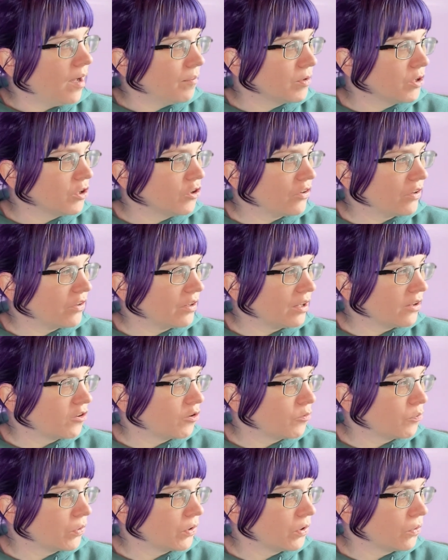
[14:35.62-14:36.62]
Usually it's not
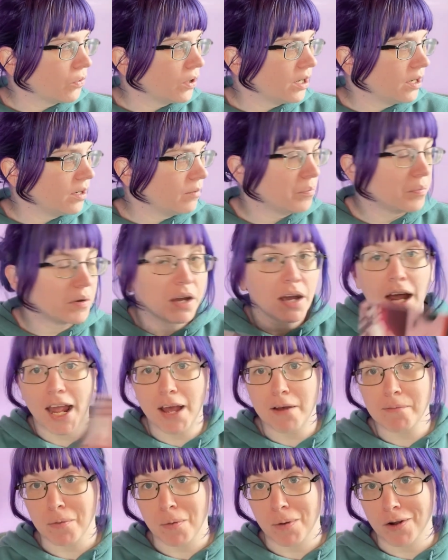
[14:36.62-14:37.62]
super annoying, but I
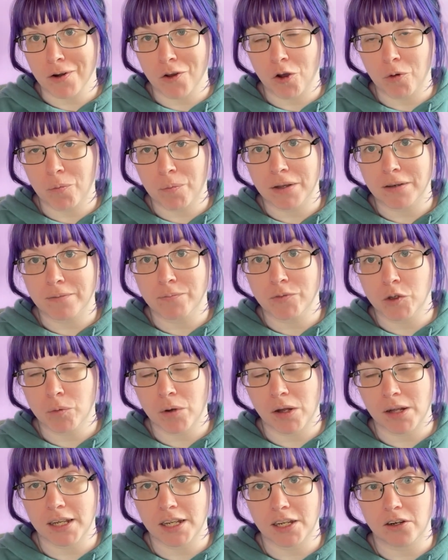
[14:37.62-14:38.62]
have my window open. You
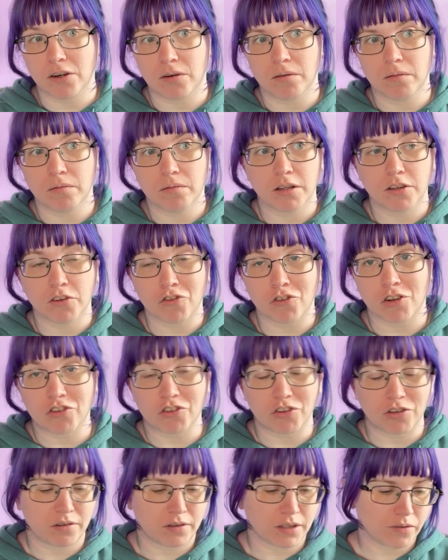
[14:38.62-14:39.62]
probably hear
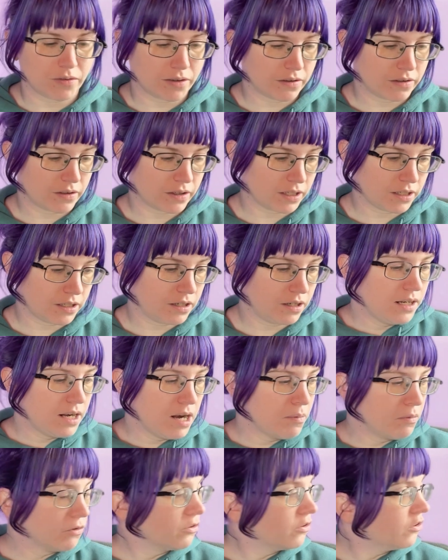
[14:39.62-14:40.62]
construction and stuff outside.
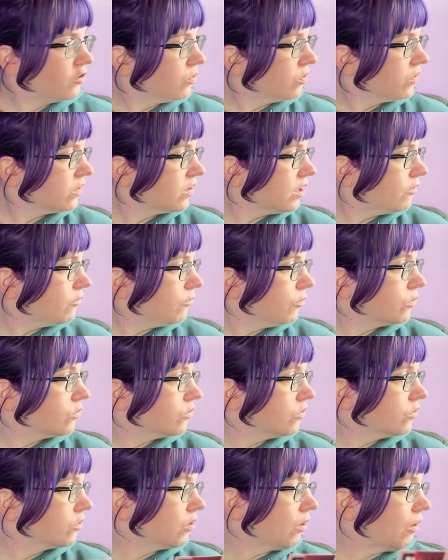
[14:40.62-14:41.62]
Neighbors doing stuff,
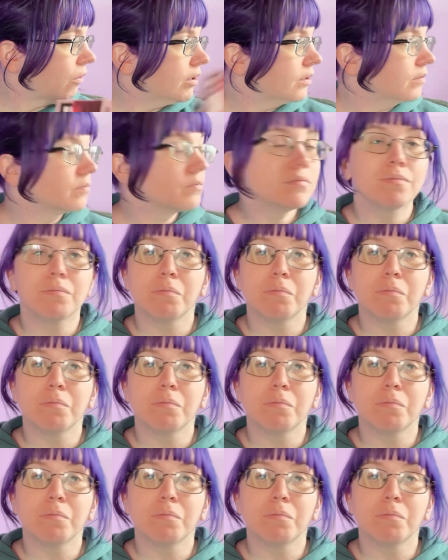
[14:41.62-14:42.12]
roosters crowing.